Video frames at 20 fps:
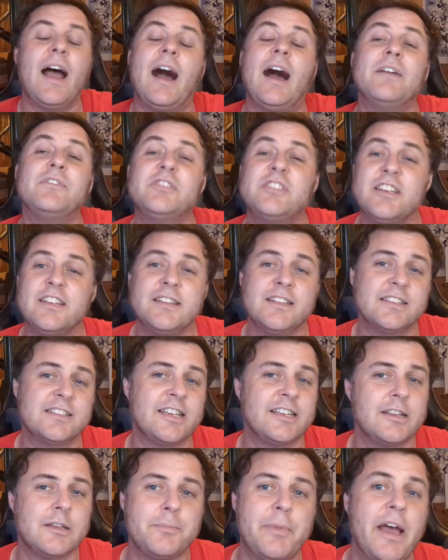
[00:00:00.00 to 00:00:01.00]
I've seen this
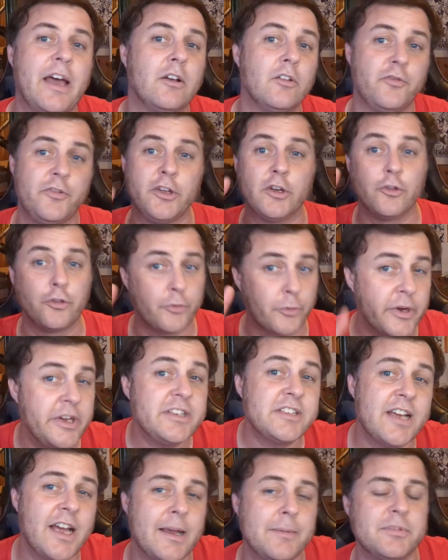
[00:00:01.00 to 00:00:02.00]
hit the battlefield 3
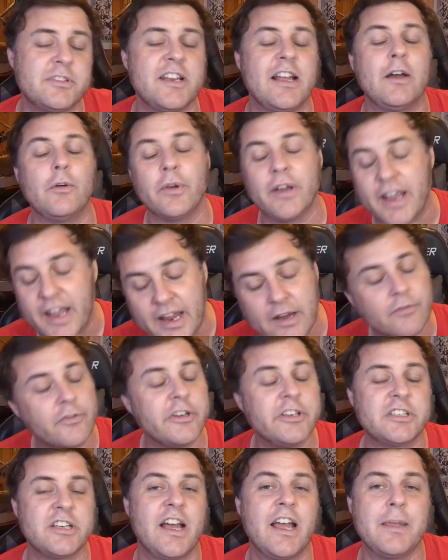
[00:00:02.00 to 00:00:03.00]
times now, and
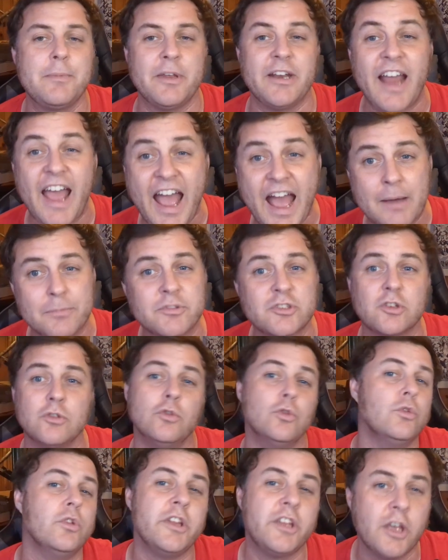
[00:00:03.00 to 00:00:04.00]
every time it
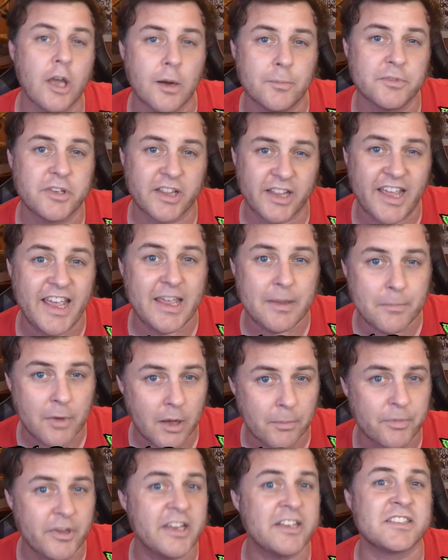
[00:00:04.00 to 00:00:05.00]
absolutely gummed the game
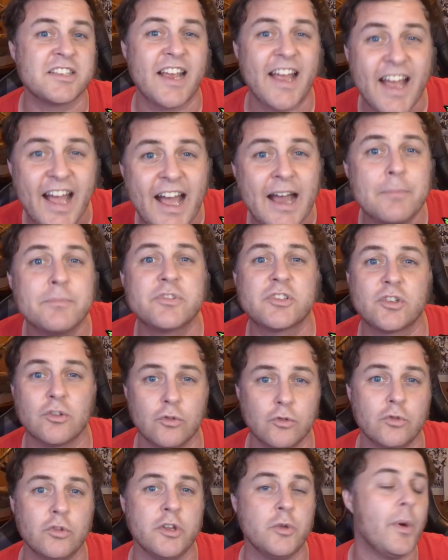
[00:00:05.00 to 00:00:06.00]
up. It's
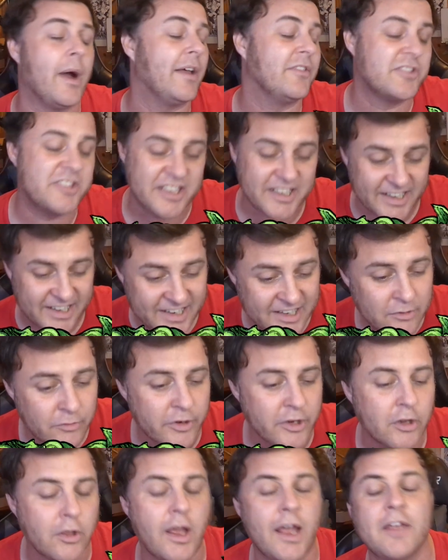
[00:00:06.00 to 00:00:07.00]
absolutely wild. I've seen it in
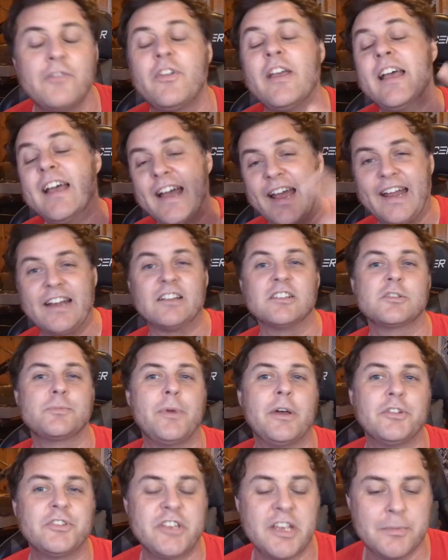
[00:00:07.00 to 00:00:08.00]
real life and in
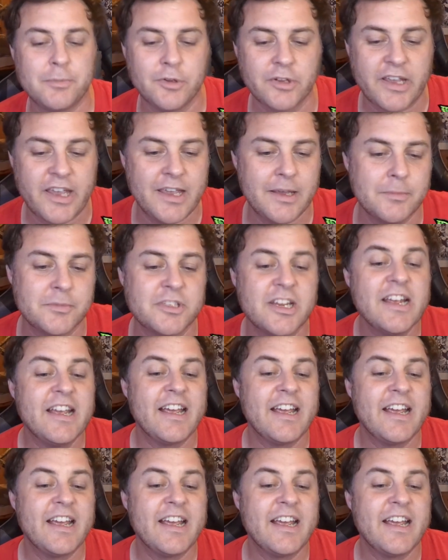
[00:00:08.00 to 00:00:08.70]
spell table games.